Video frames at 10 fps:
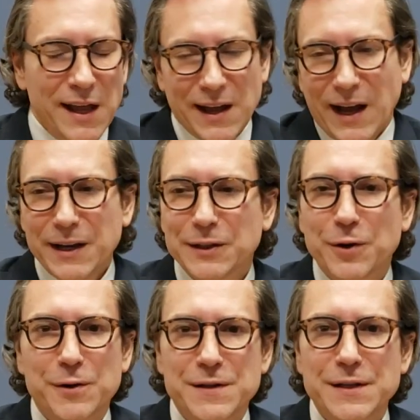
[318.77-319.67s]
I
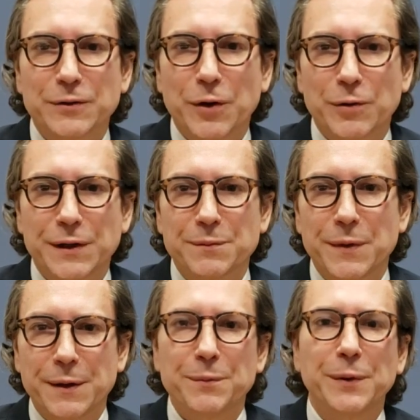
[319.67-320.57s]
encourage silicone
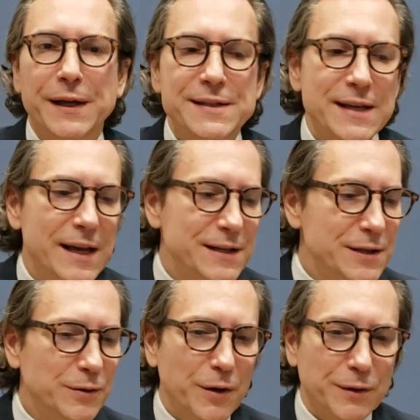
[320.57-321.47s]
implants.
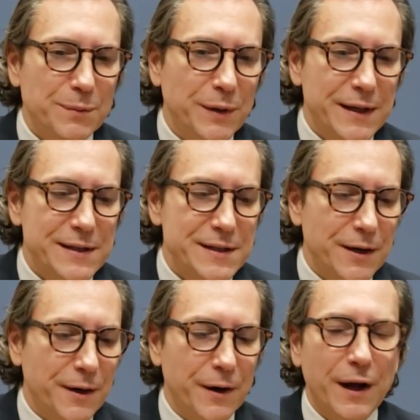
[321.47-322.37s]
Silicone implants
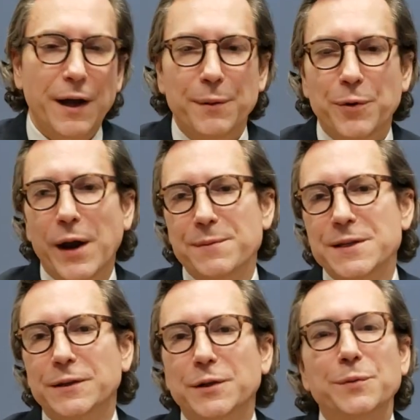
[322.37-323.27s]
are perhaps
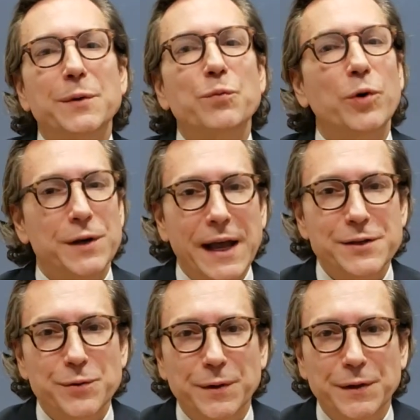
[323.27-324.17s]
a little bit more
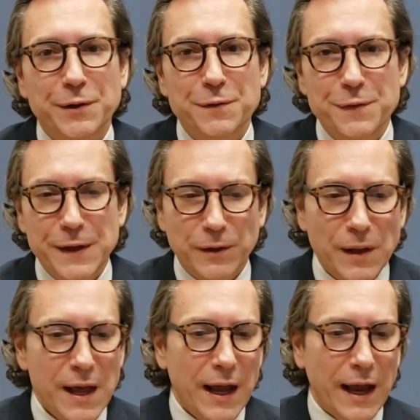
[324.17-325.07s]
natural in their feel,
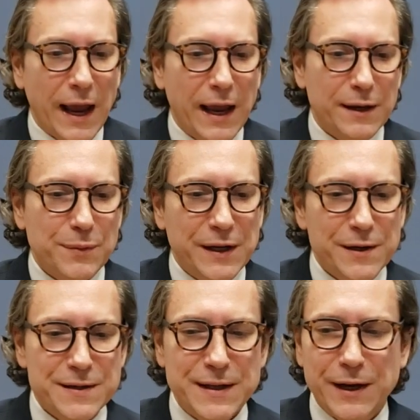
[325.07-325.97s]
and
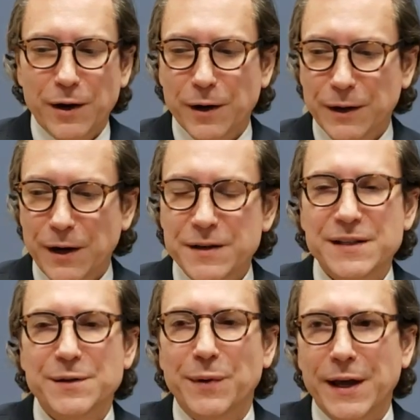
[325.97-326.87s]
because they are
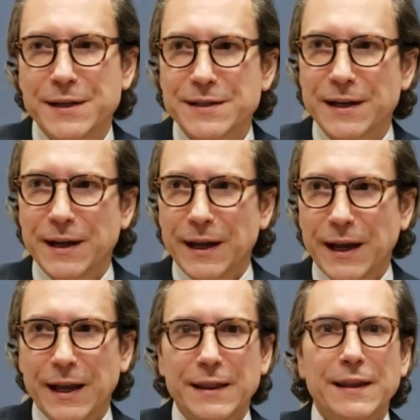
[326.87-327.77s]
customized
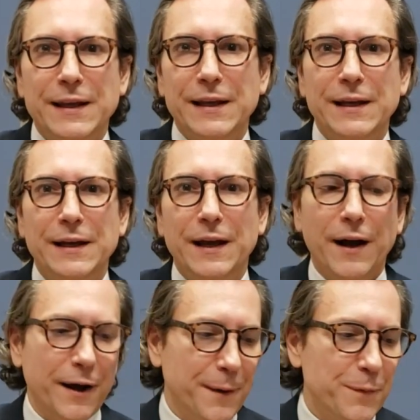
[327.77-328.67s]
in the
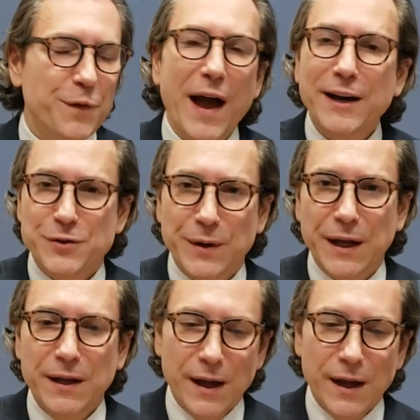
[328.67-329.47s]
factory,